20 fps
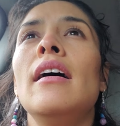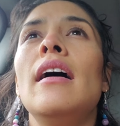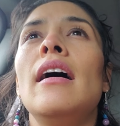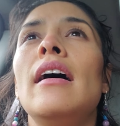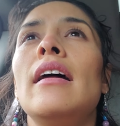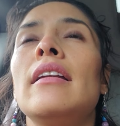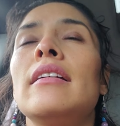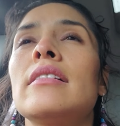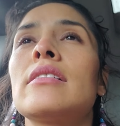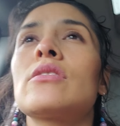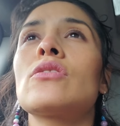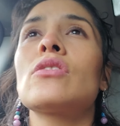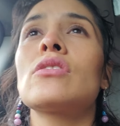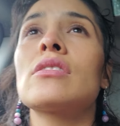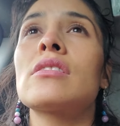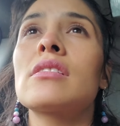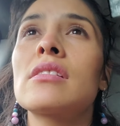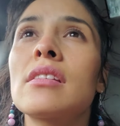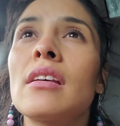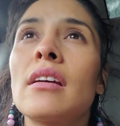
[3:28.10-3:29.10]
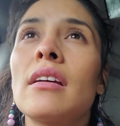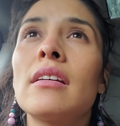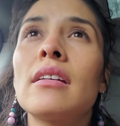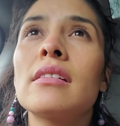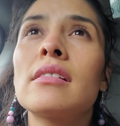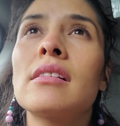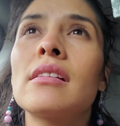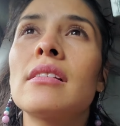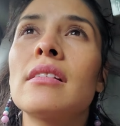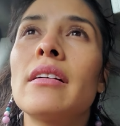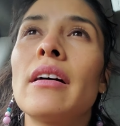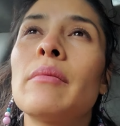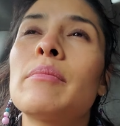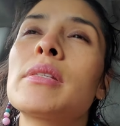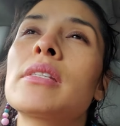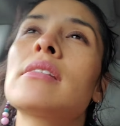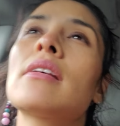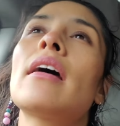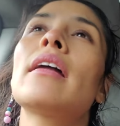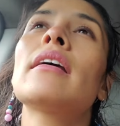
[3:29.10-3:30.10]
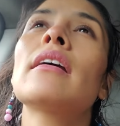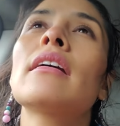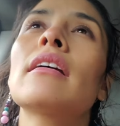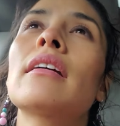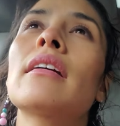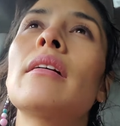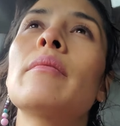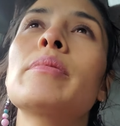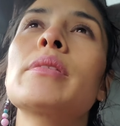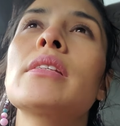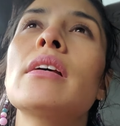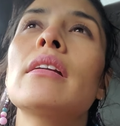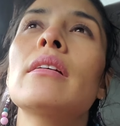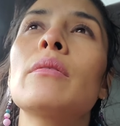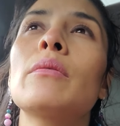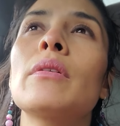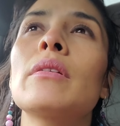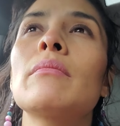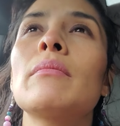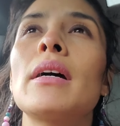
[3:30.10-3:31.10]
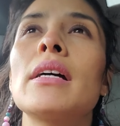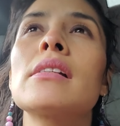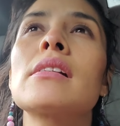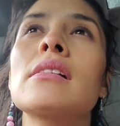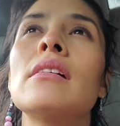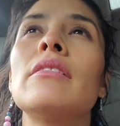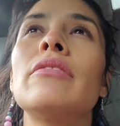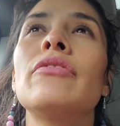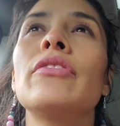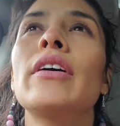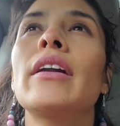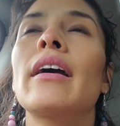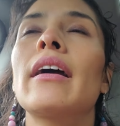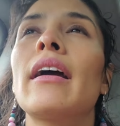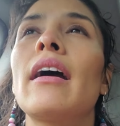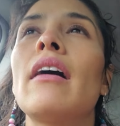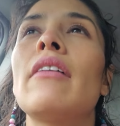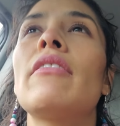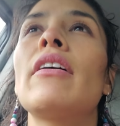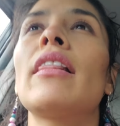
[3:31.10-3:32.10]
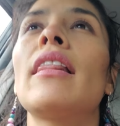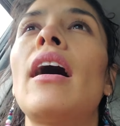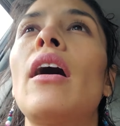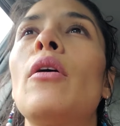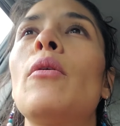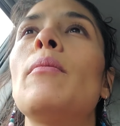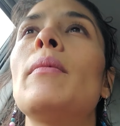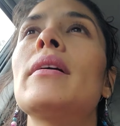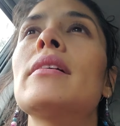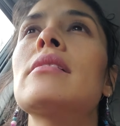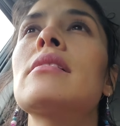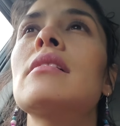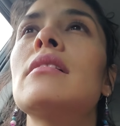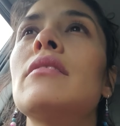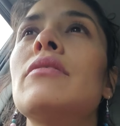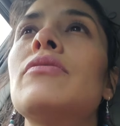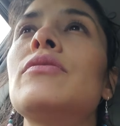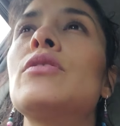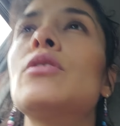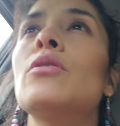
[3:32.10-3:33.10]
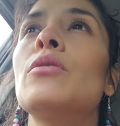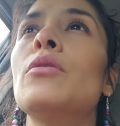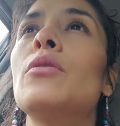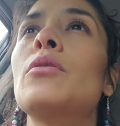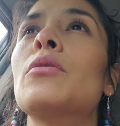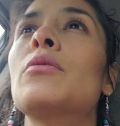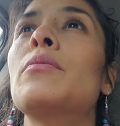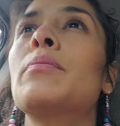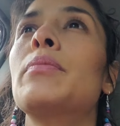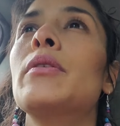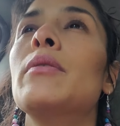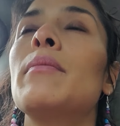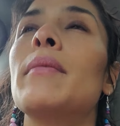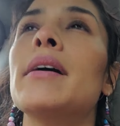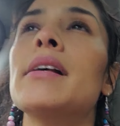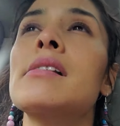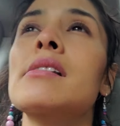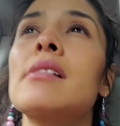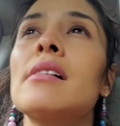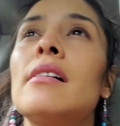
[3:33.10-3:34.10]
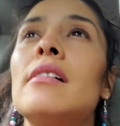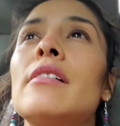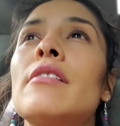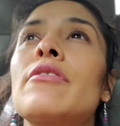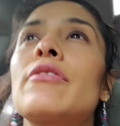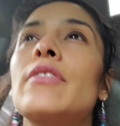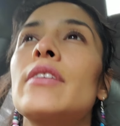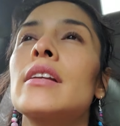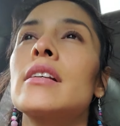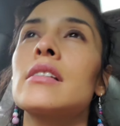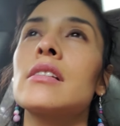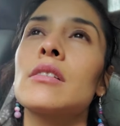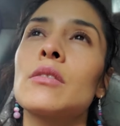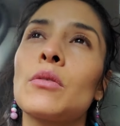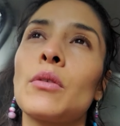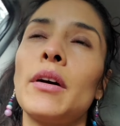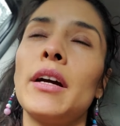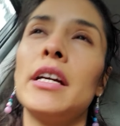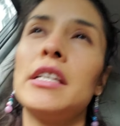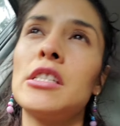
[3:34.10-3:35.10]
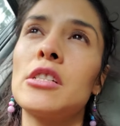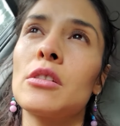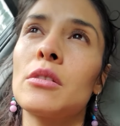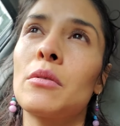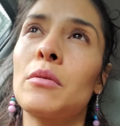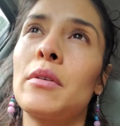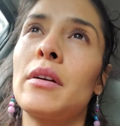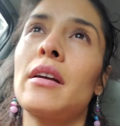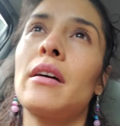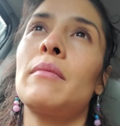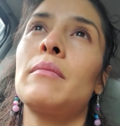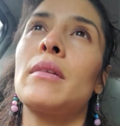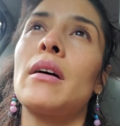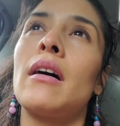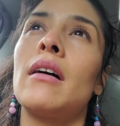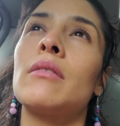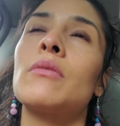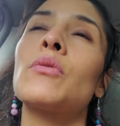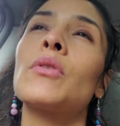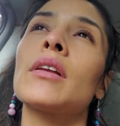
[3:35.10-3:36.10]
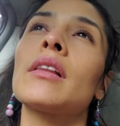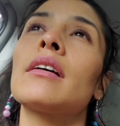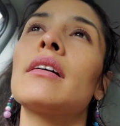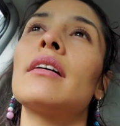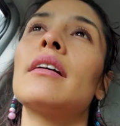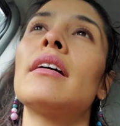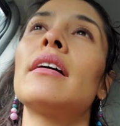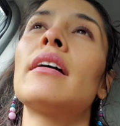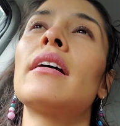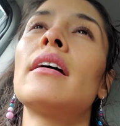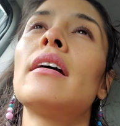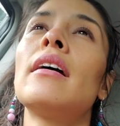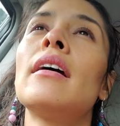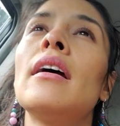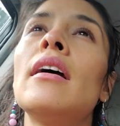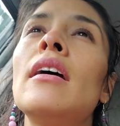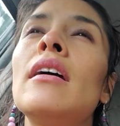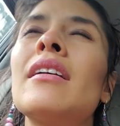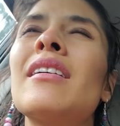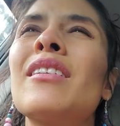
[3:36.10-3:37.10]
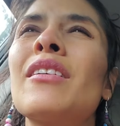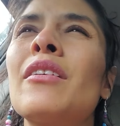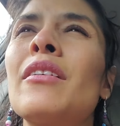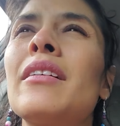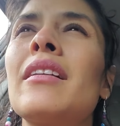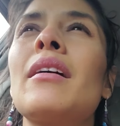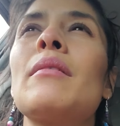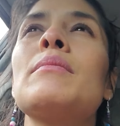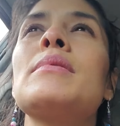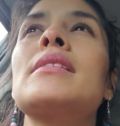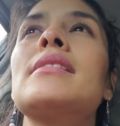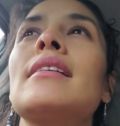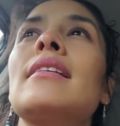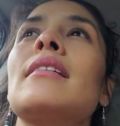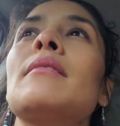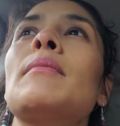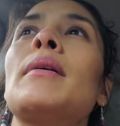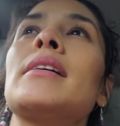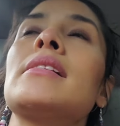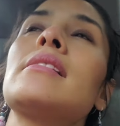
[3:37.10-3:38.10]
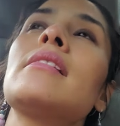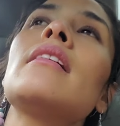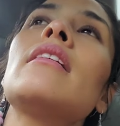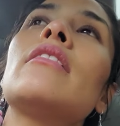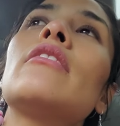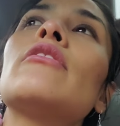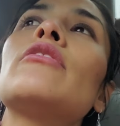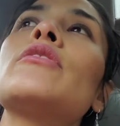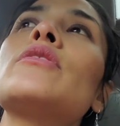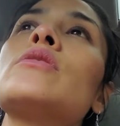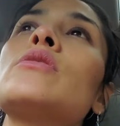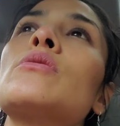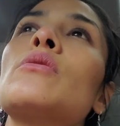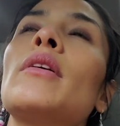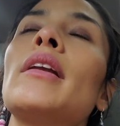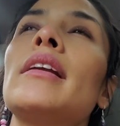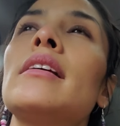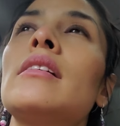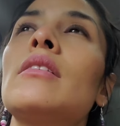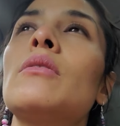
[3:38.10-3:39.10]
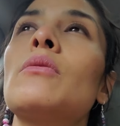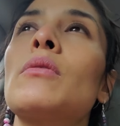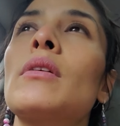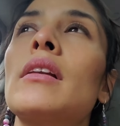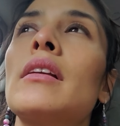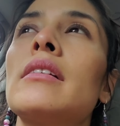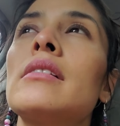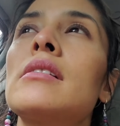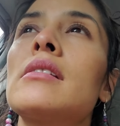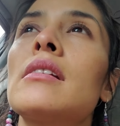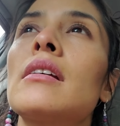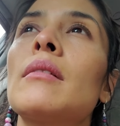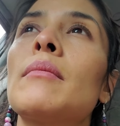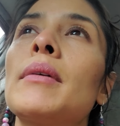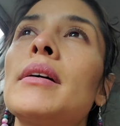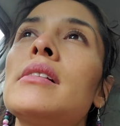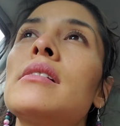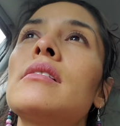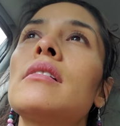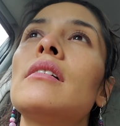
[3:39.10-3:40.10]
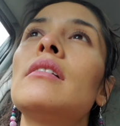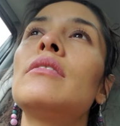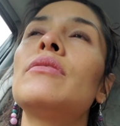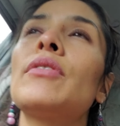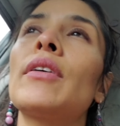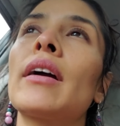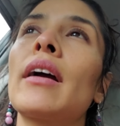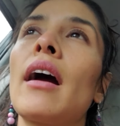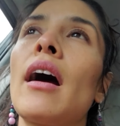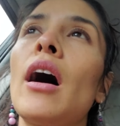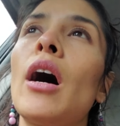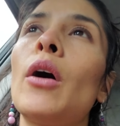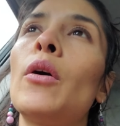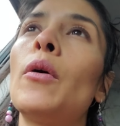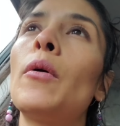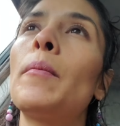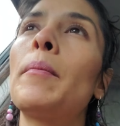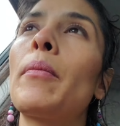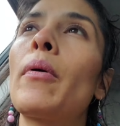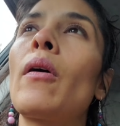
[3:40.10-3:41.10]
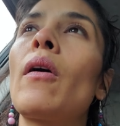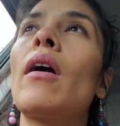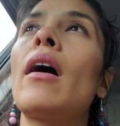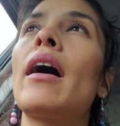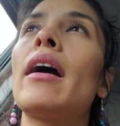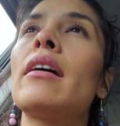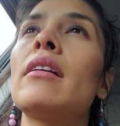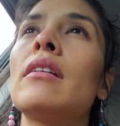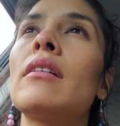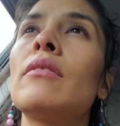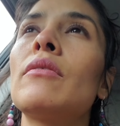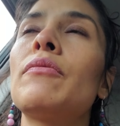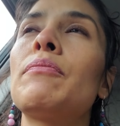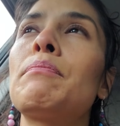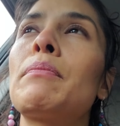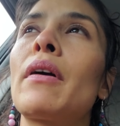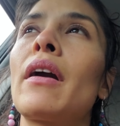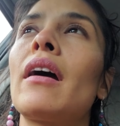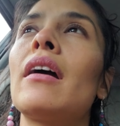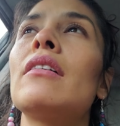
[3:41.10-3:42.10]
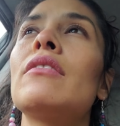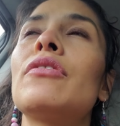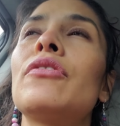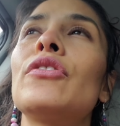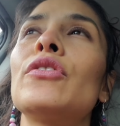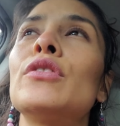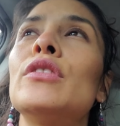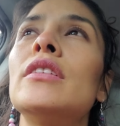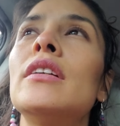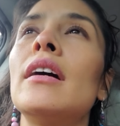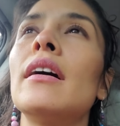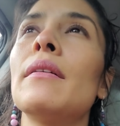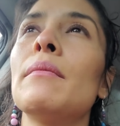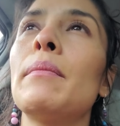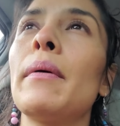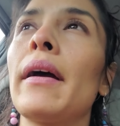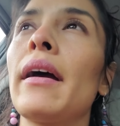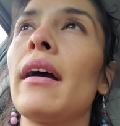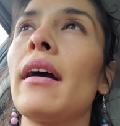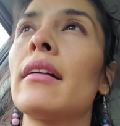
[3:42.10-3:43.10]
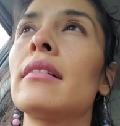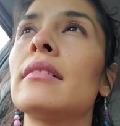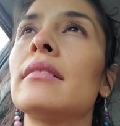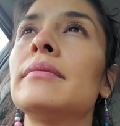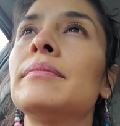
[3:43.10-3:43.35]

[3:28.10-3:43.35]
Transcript: and it's just upsetting upsetting with myself that I have allowed myself to put myself in a situation where I'm not really you know and I'm seeing myself just really really seeing myself and how pride prideful I've been